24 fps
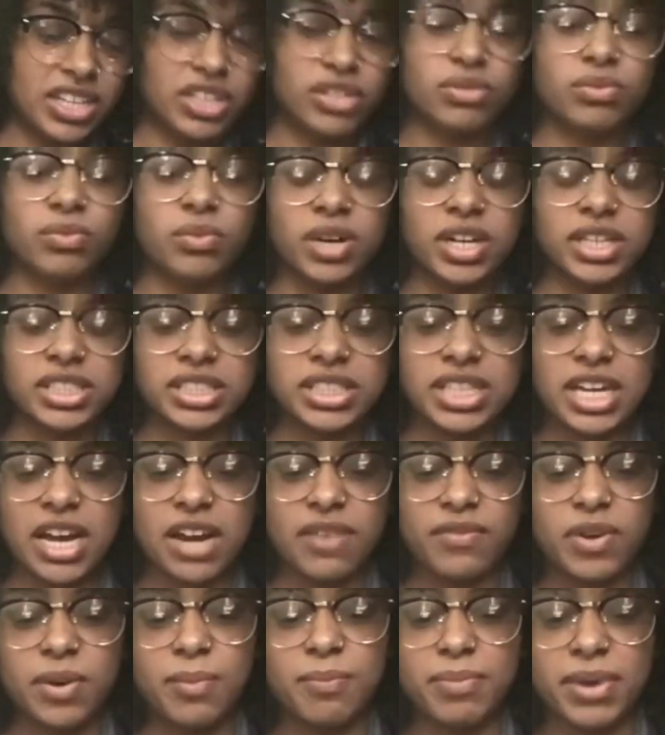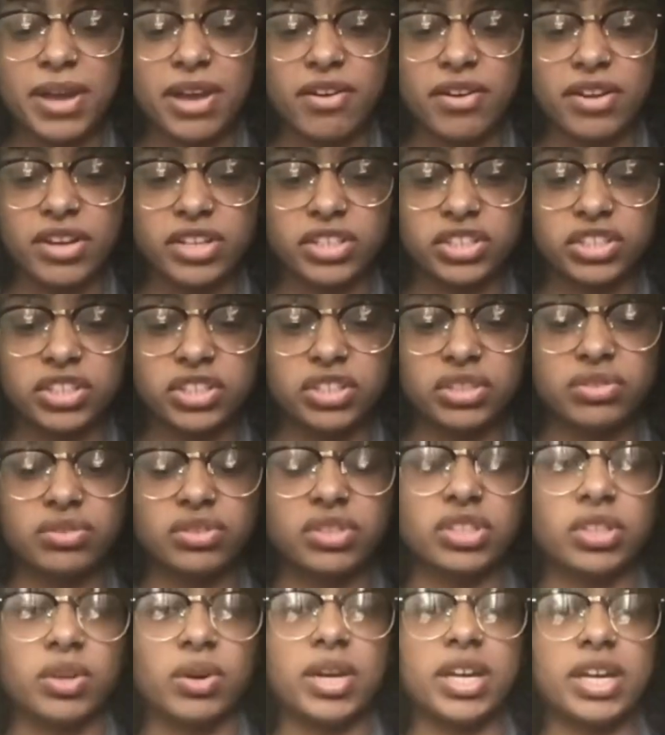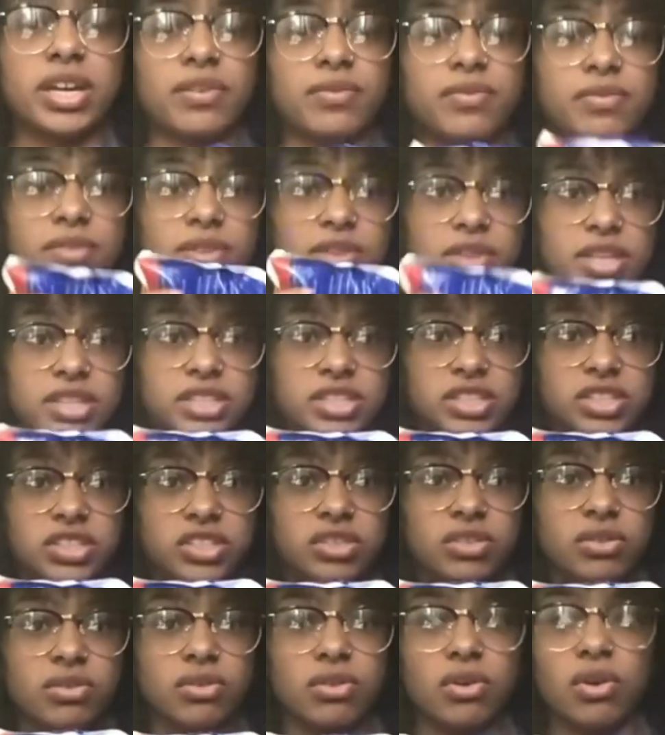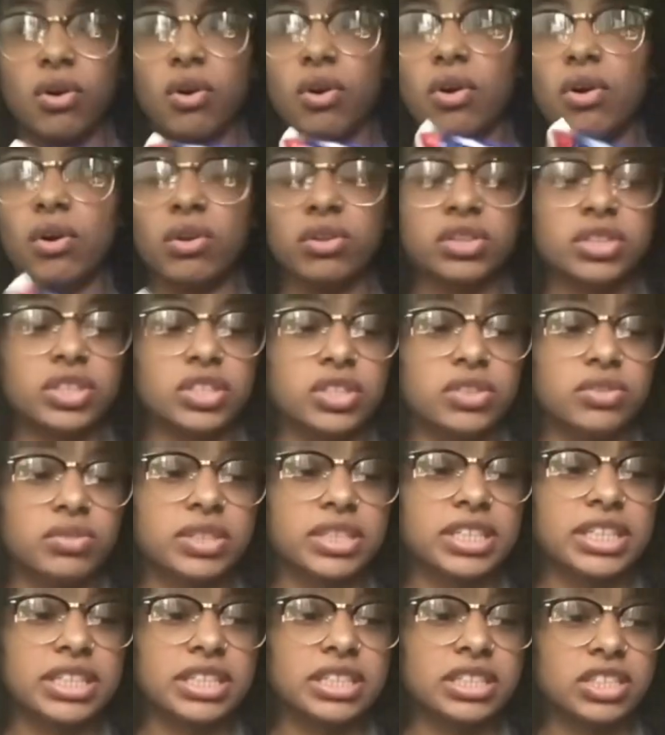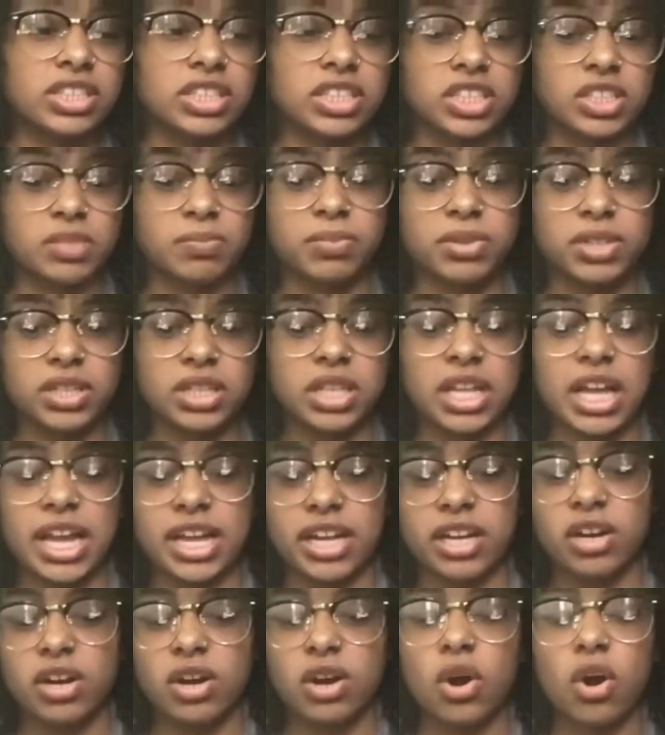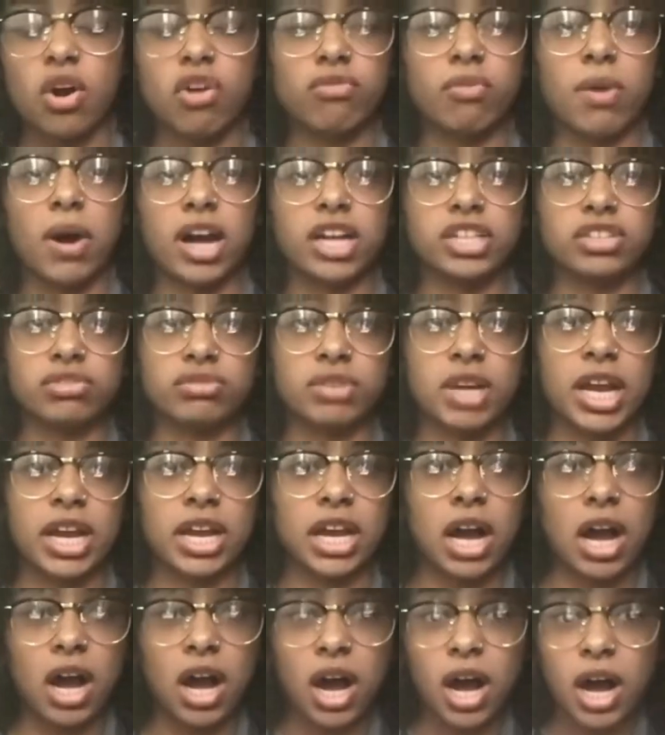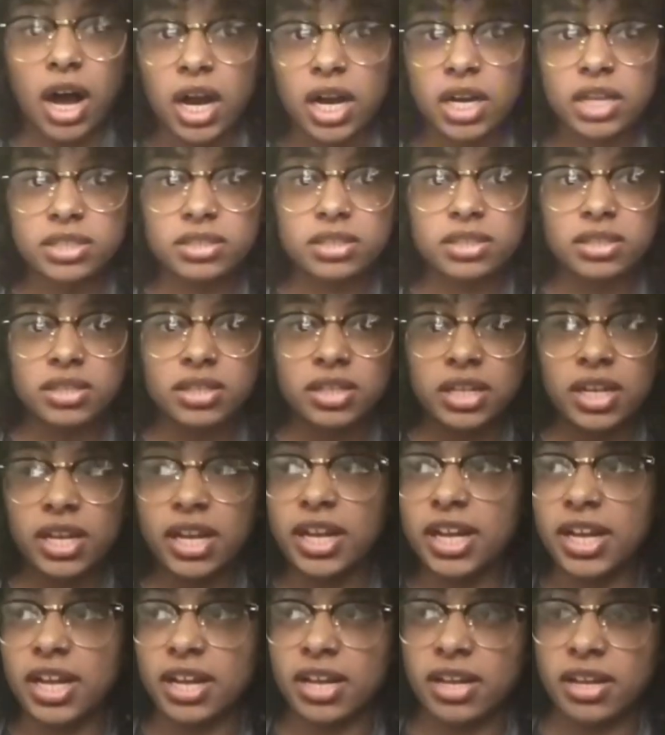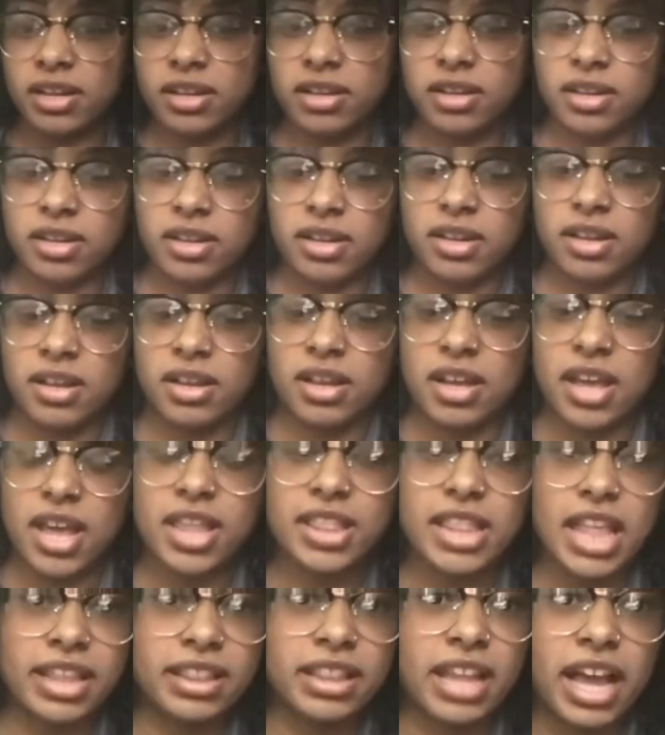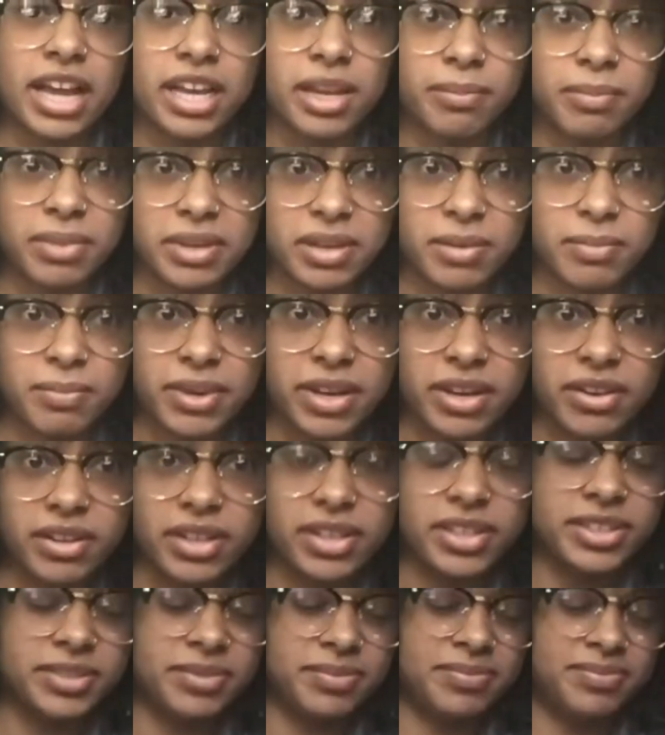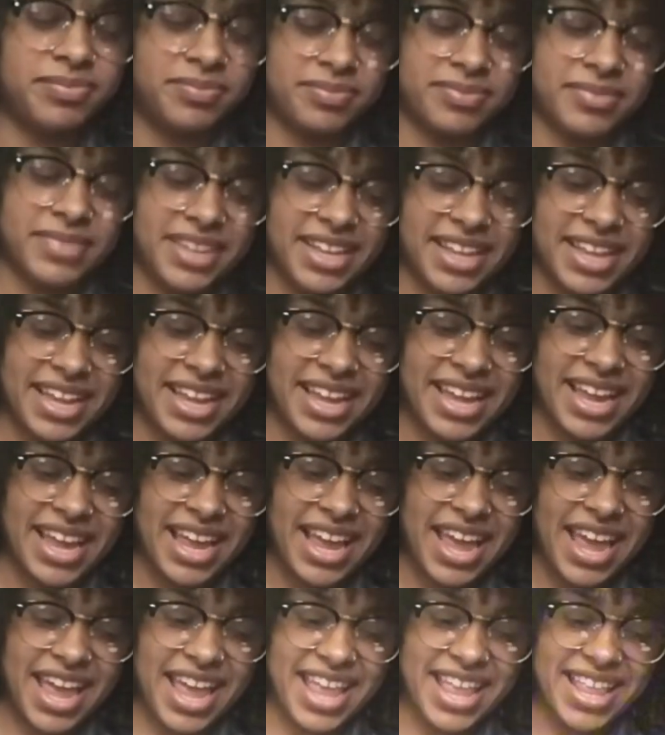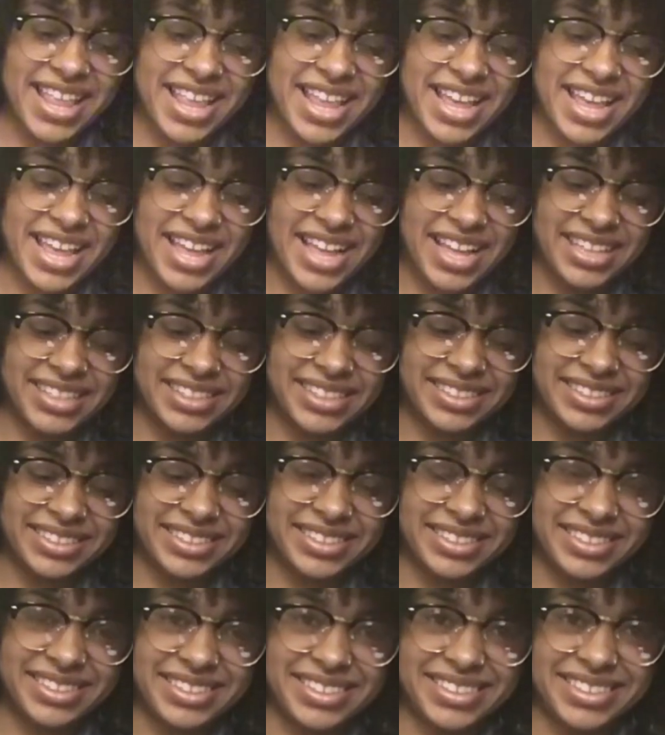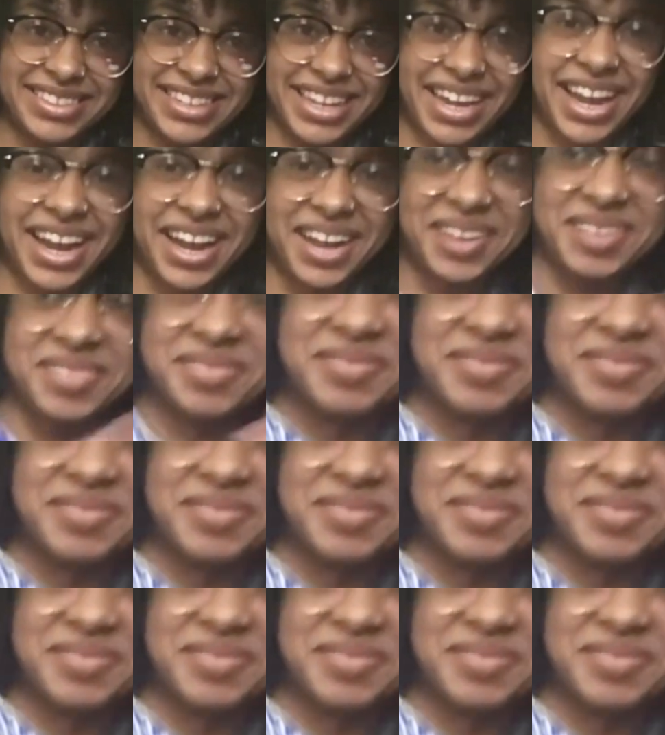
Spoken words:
you want to have a barrier too, so if this is too cold, you can just put like a wash rag on it, and then that could be a barrier. And then, yeah.